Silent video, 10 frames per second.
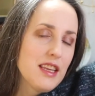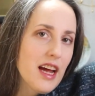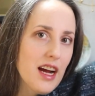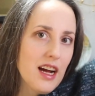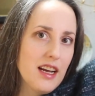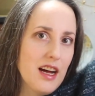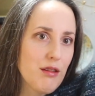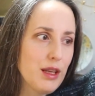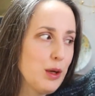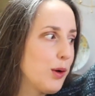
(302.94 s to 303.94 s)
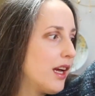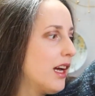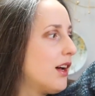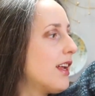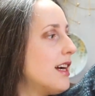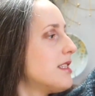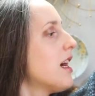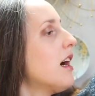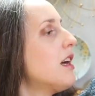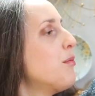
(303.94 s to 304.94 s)
there and not really working on it a
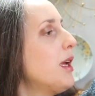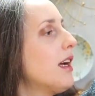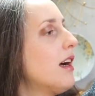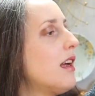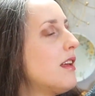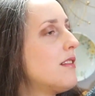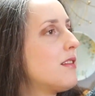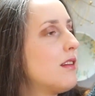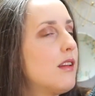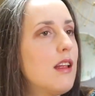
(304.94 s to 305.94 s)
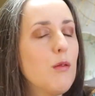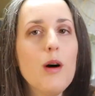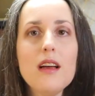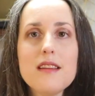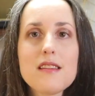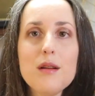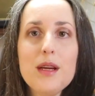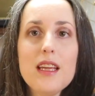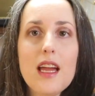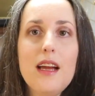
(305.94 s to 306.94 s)
ton because, well, it's gonna be
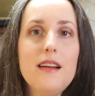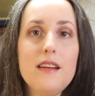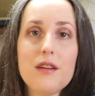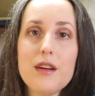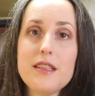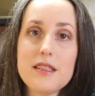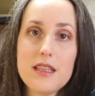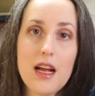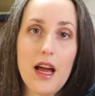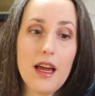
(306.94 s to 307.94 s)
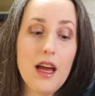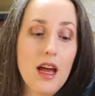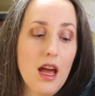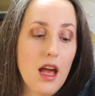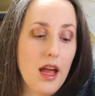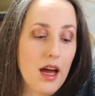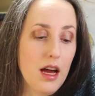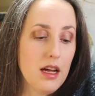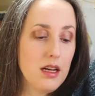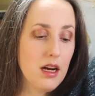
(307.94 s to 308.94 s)
like 80 degrees today,
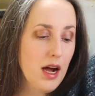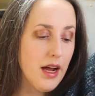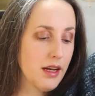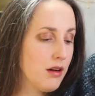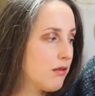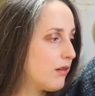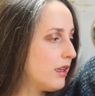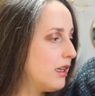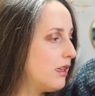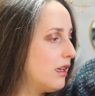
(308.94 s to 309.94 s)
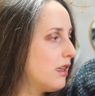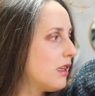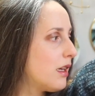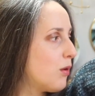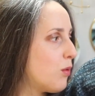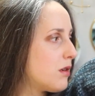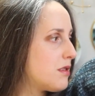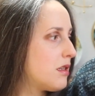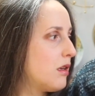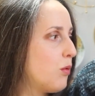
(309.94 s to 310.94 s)
and I don't really need like a
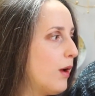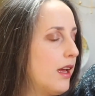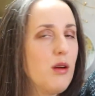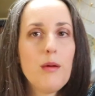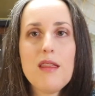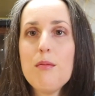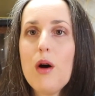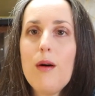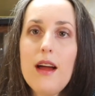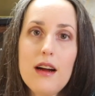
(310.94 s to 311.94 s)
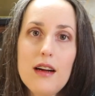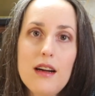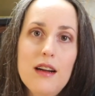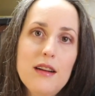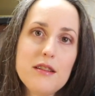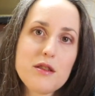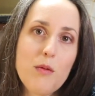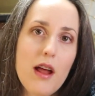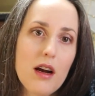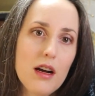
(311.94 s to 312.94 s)
worsted weight with mohair
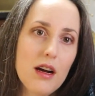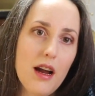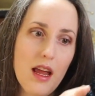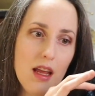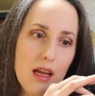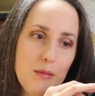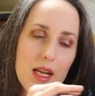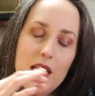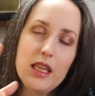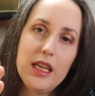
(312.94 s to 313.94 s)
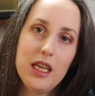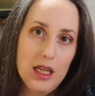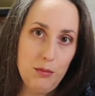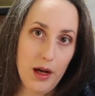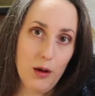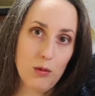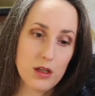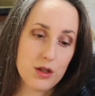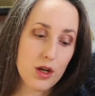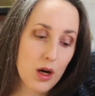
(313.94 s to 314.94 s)
sweater imminently in my
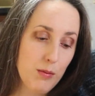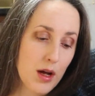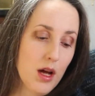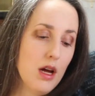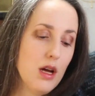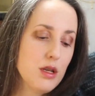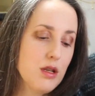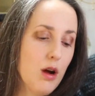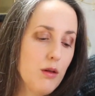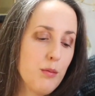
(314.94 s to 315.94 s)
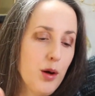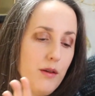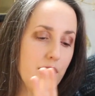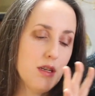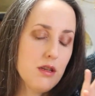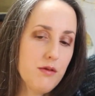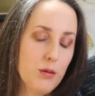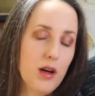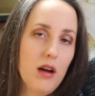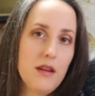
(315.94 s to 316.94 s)
wardrobe. So the motivation for
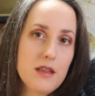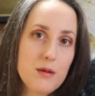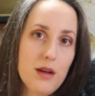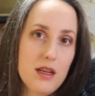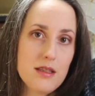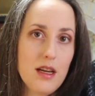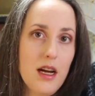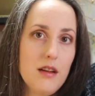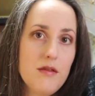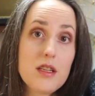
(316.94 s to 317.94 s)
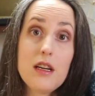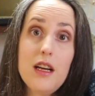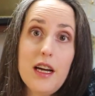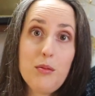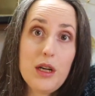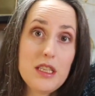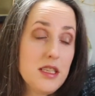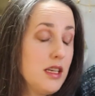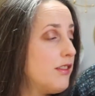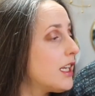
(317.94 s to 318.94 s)
working on this one has kind of declined pretty
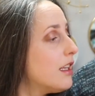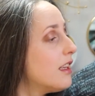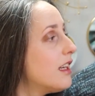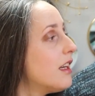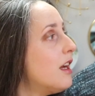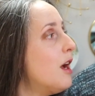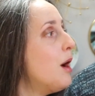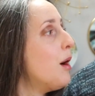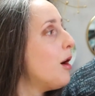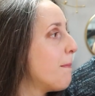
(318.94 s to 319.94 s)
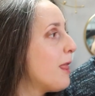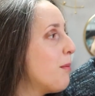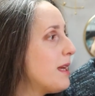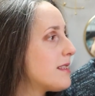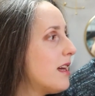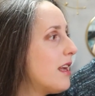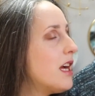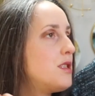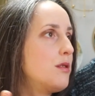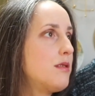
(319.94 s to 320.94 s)
significantly. That being said,
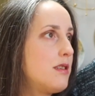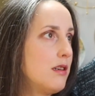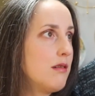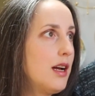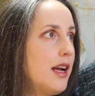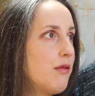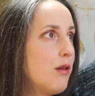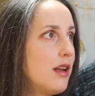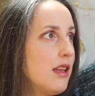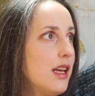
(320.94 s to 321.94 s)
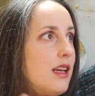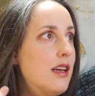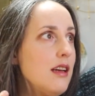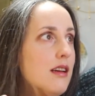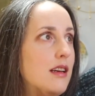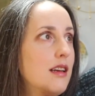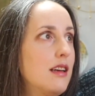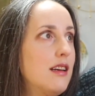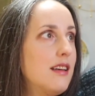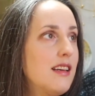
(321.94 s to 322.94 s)
I do still kind of want to like
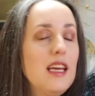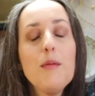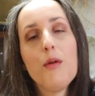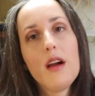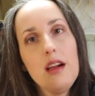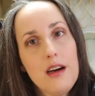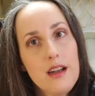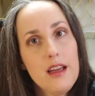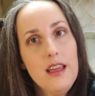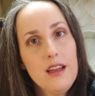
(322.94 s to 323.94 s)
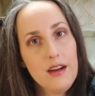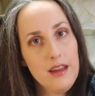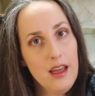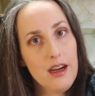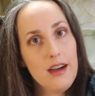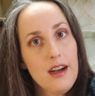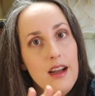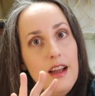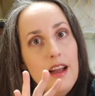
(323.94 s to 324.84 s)
keep working on it here and there